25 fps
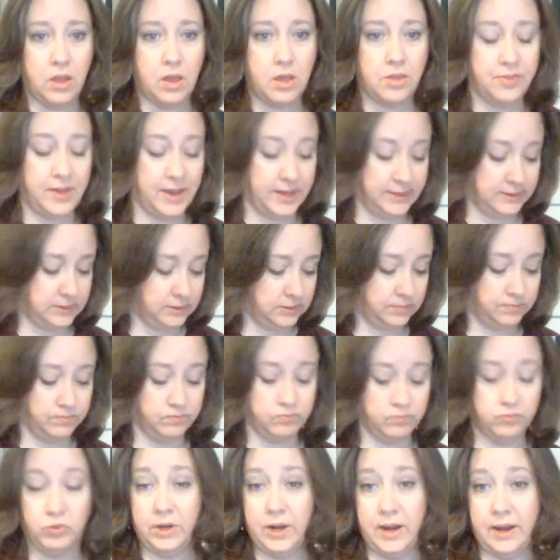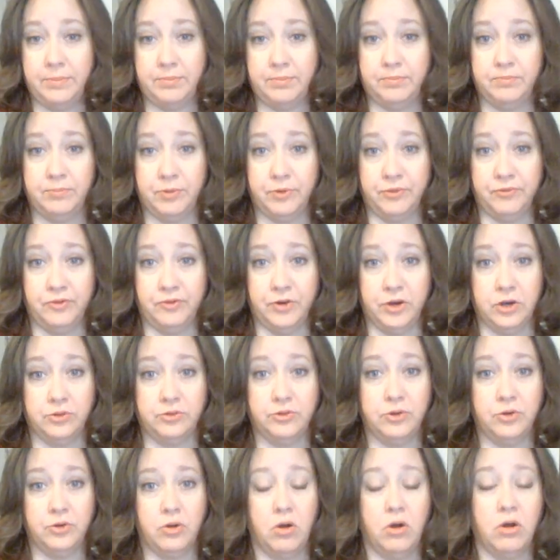That's what I prefer.
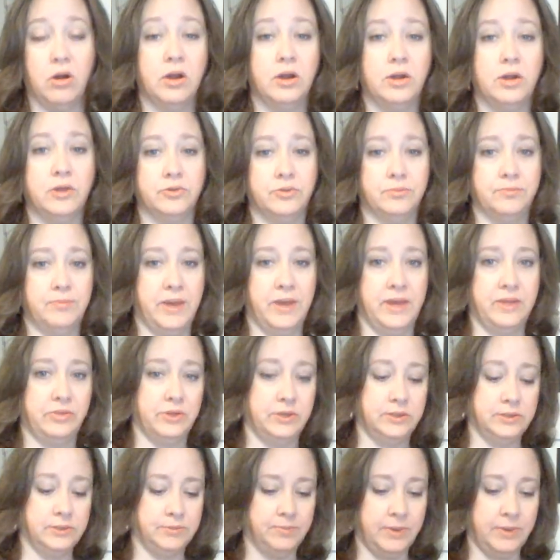There are other methods,